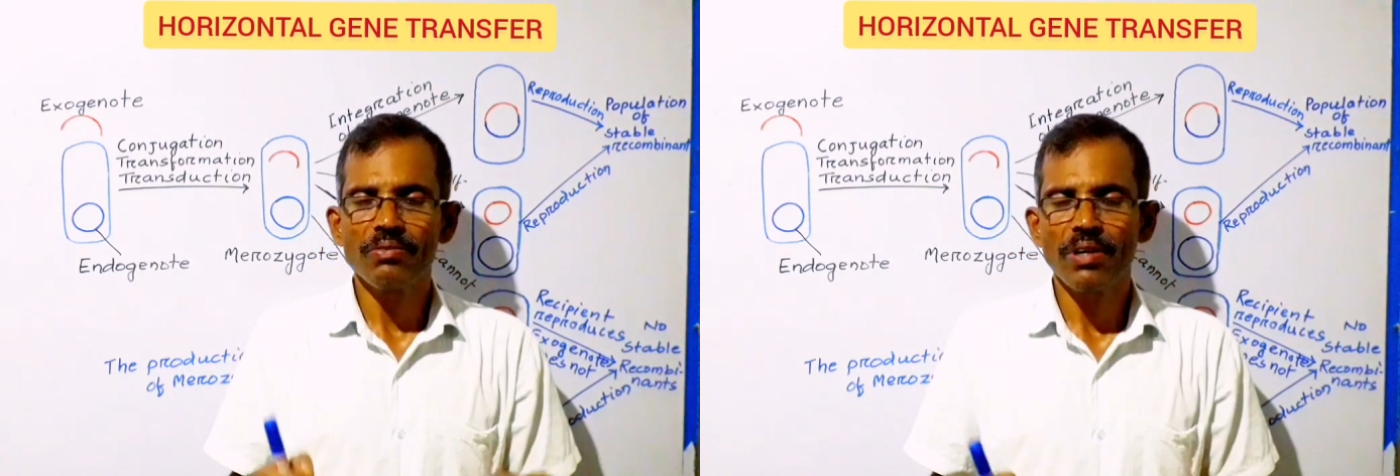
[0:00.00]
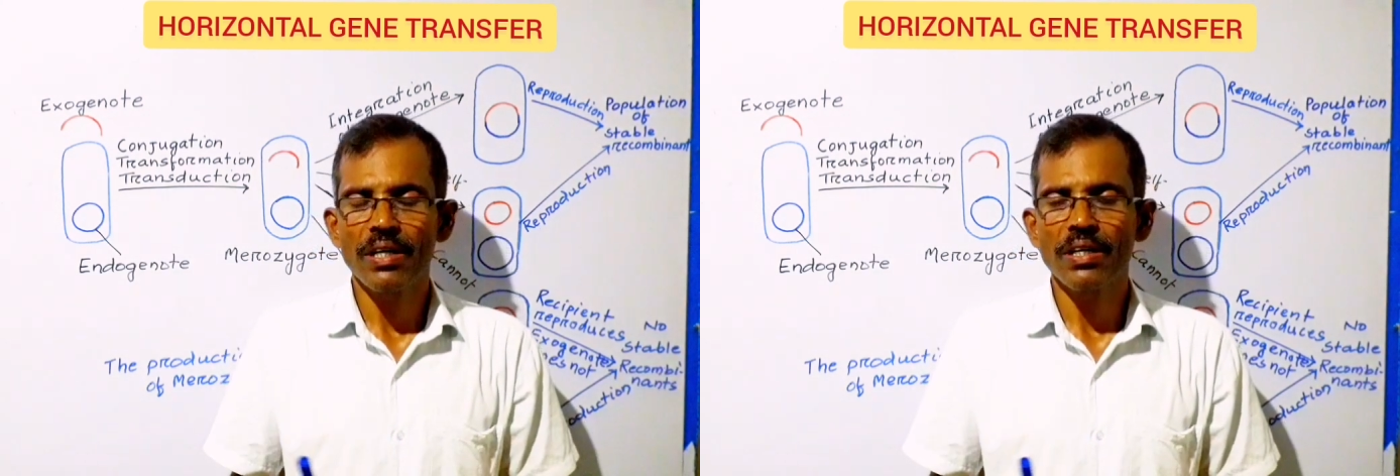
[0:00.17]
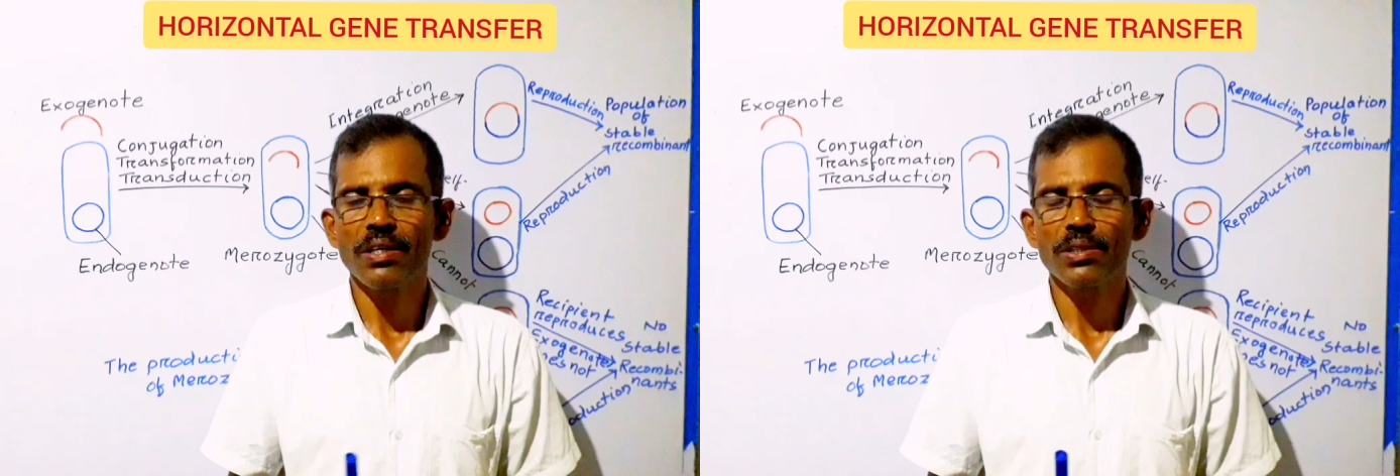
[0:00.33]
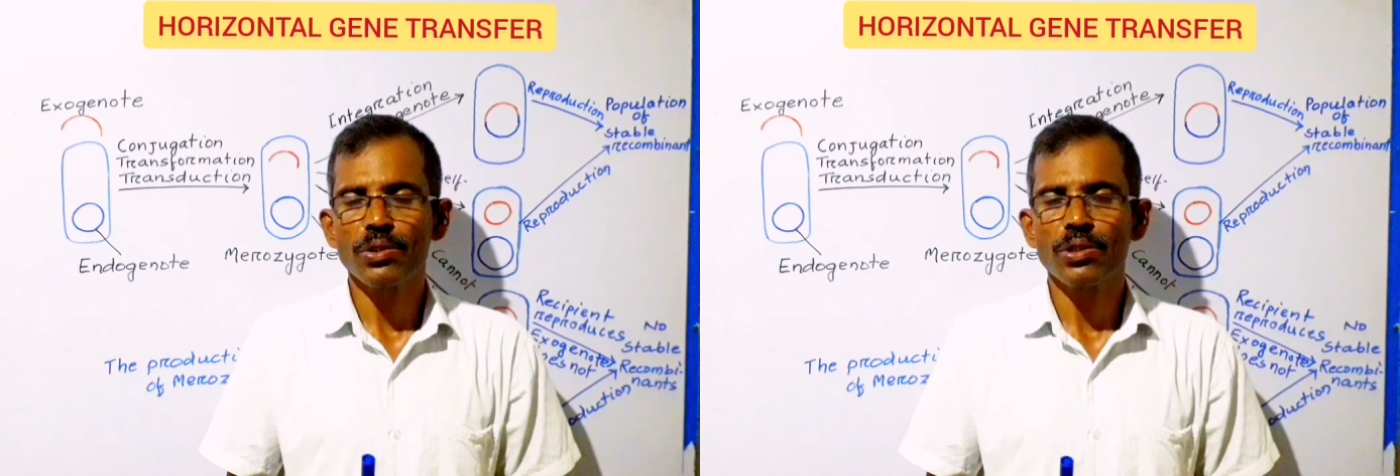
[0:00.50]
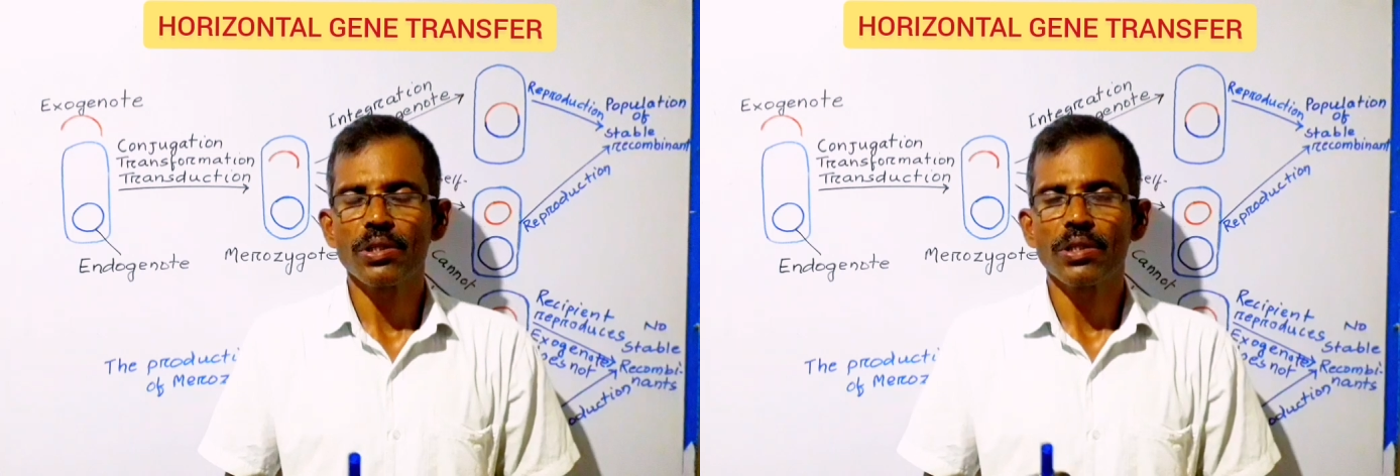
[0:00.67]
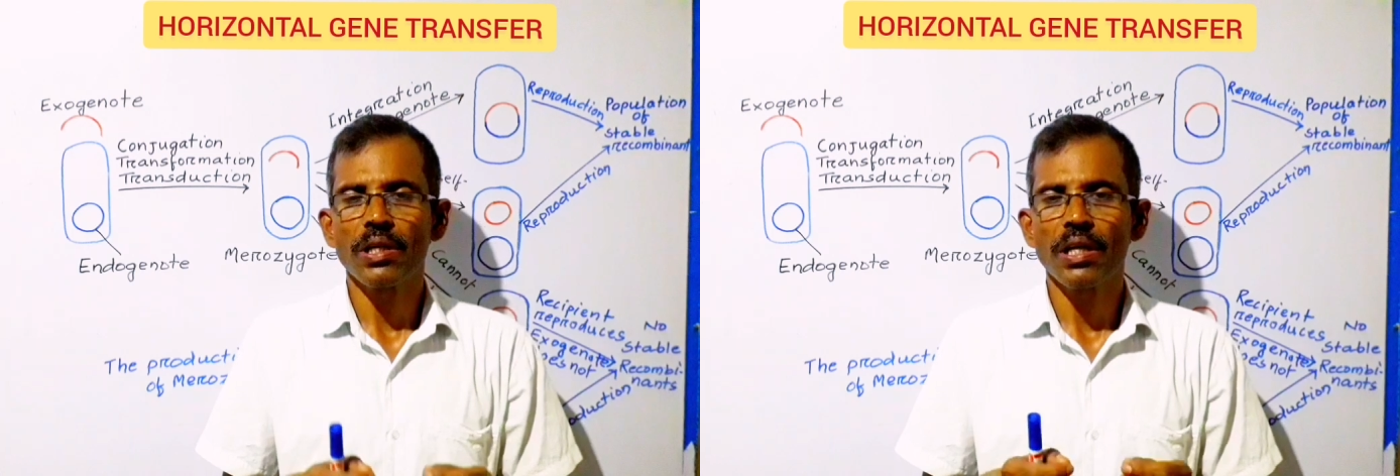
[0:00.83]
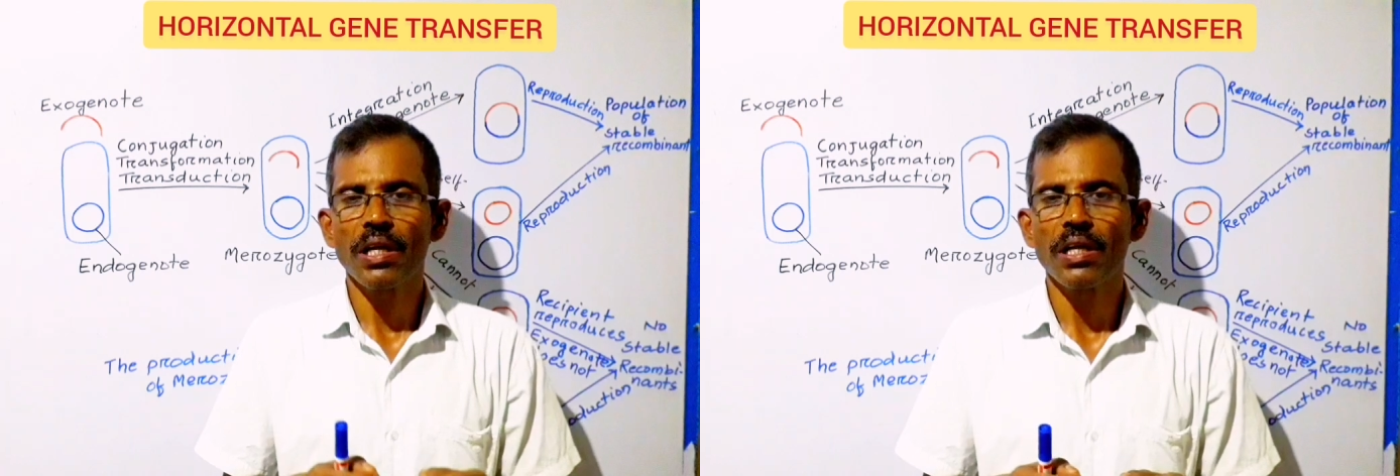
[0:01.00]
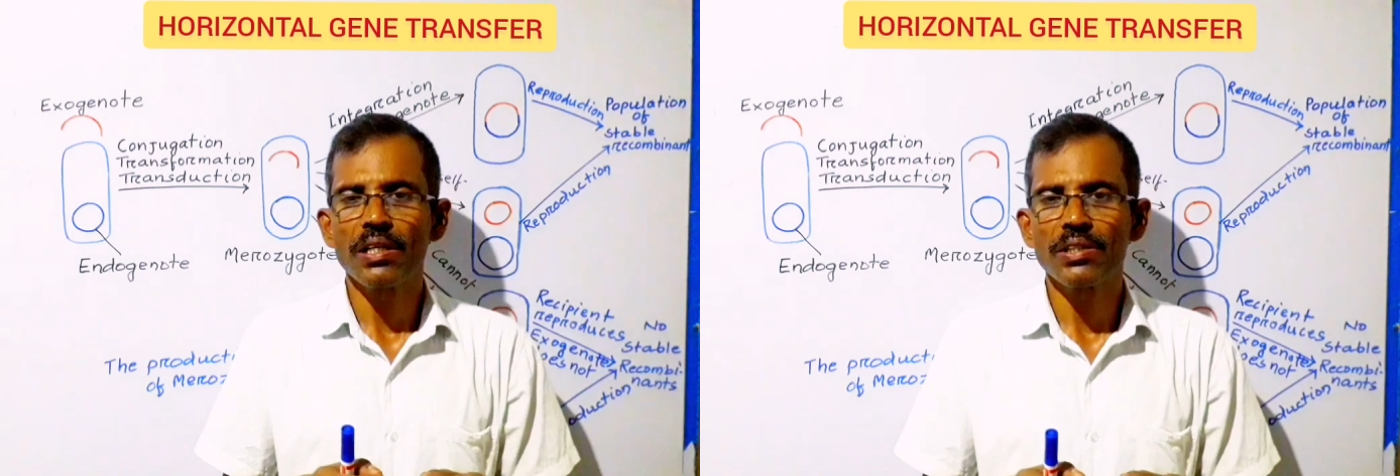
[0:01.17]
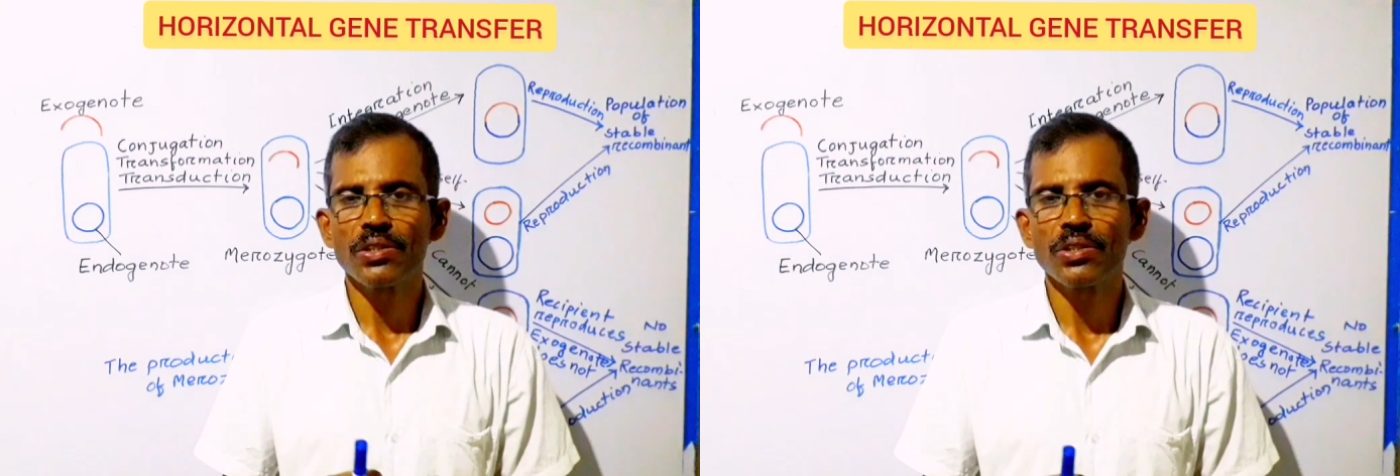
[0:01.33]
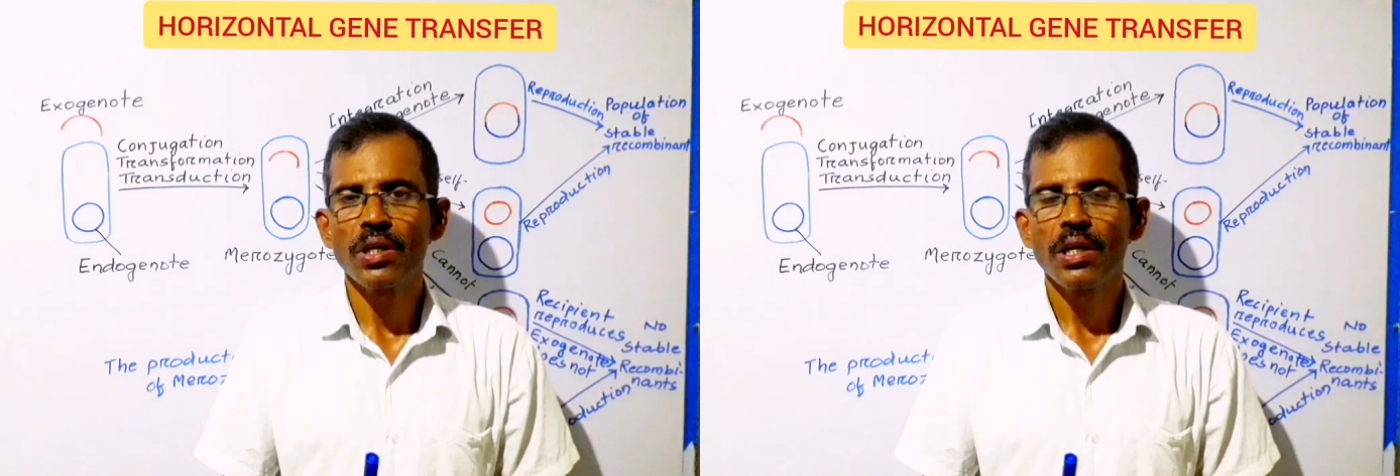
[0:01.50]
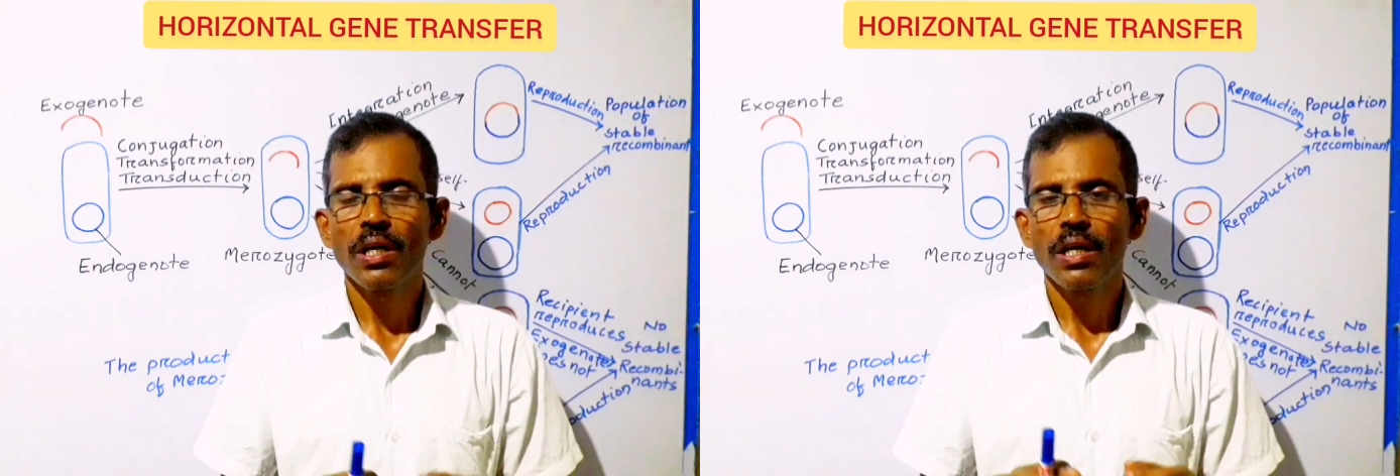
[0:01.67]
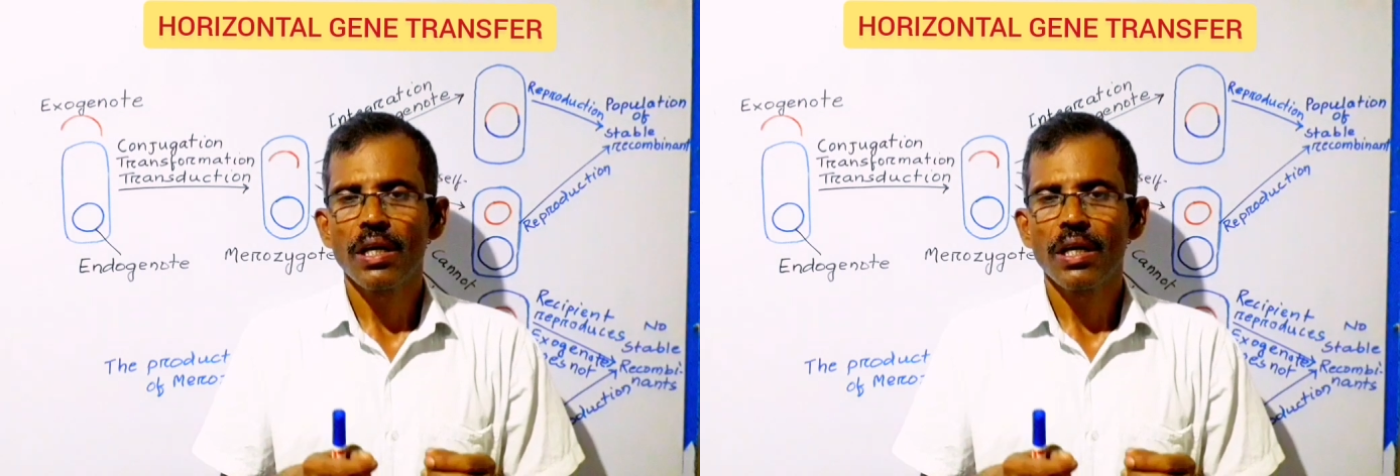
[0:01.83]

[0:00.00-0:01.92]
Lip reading: variation is